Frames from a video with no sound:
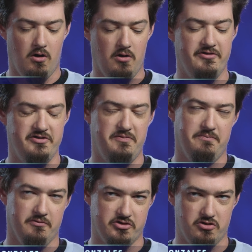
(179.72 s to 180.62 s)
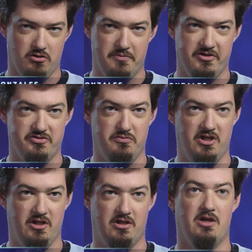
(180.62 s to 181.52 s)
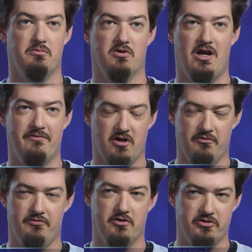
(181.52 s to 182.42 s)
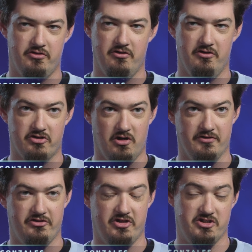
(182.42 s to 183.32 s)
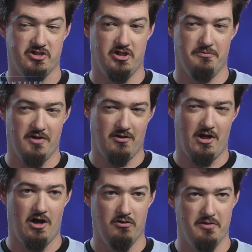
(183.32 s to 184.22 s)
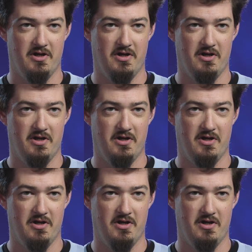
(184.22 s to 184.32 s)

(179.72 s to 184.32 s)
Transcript: All of these people show up in this meeting, and we're having our first serious conversation about how we